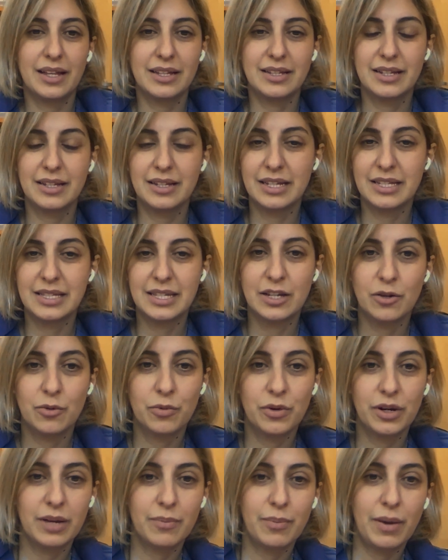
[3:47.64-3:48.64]
let's say
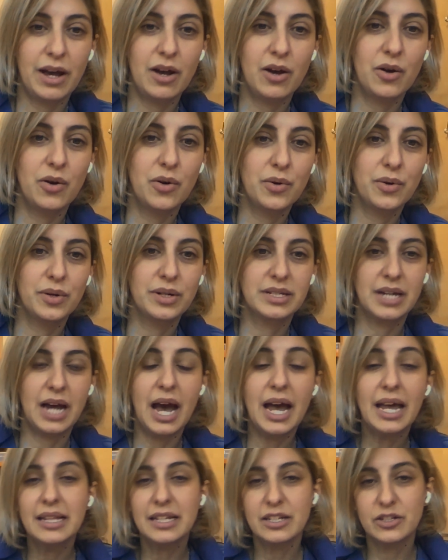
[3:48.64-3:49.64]
you're worried about
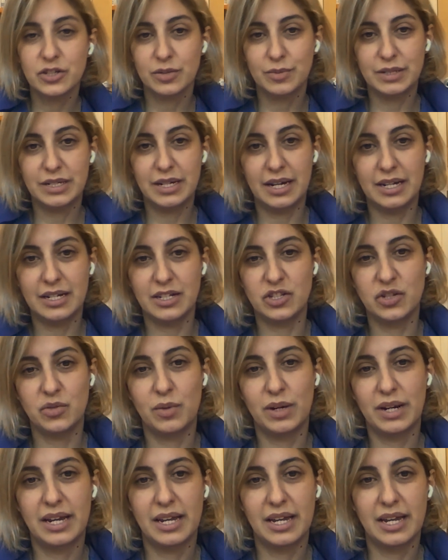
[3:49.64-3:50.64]
eyelid dermatitis,
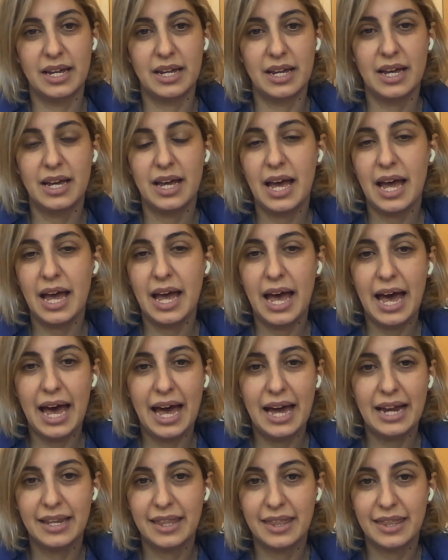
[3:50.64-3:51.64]
you want to
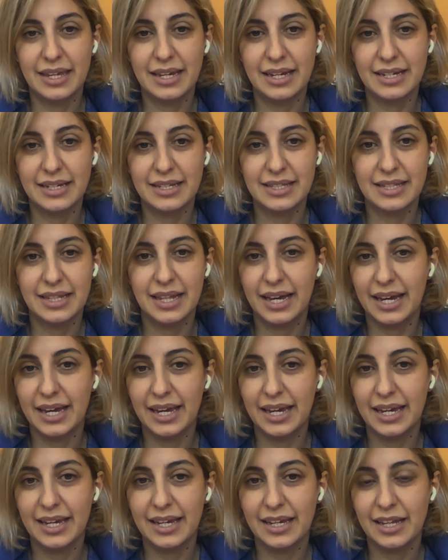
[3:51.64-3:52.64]
add things
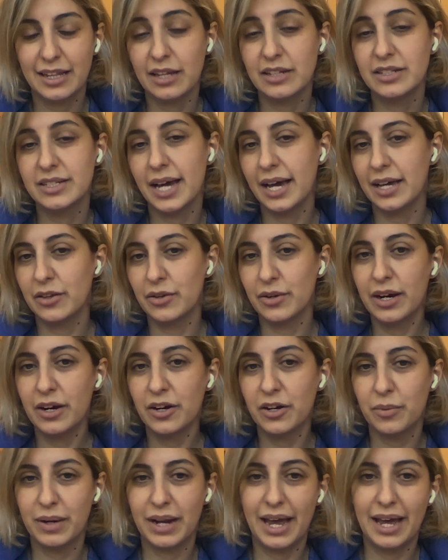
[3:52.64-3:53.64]
like, and they dye their hair,
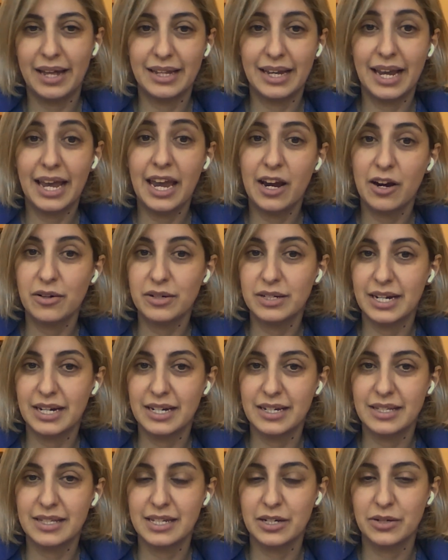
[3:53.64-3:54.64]
you want to add like hair
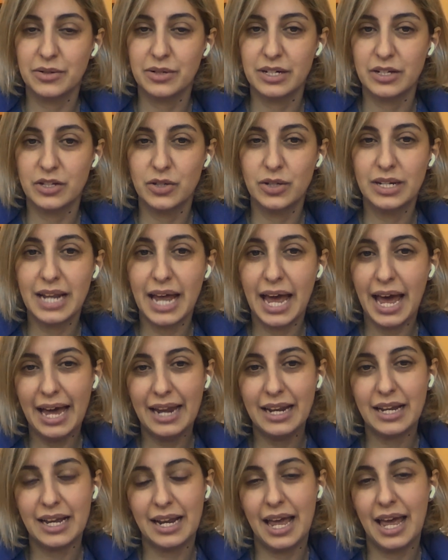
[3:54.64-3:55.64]
dye series. So you can
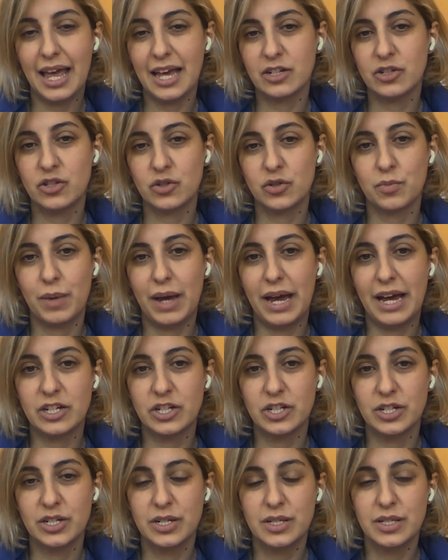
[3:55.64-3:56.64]
add kind of extra
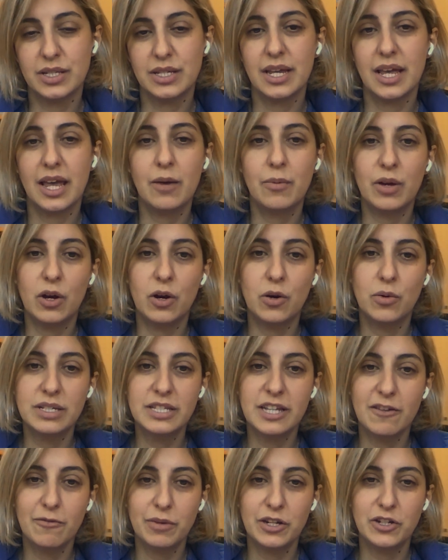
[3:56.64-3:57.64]
patches. And we always
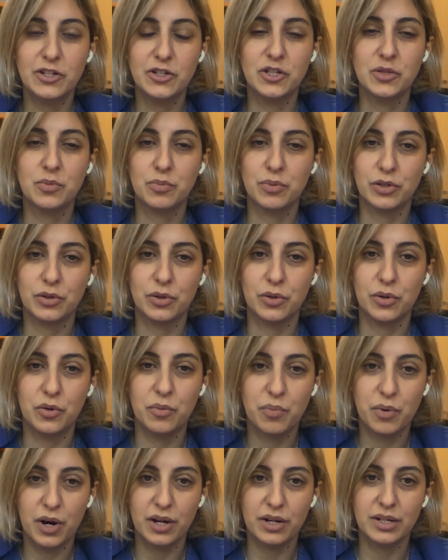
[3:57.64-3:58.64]
have patients bring their
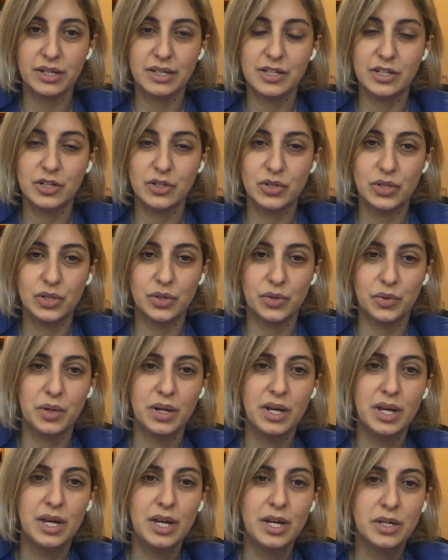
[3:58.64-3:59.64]
own products in too.
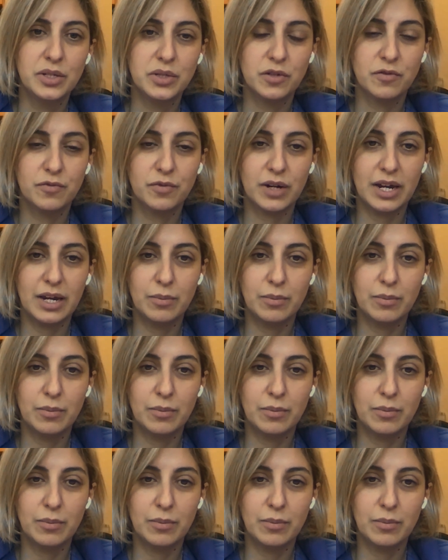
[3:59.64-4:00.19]
So if we're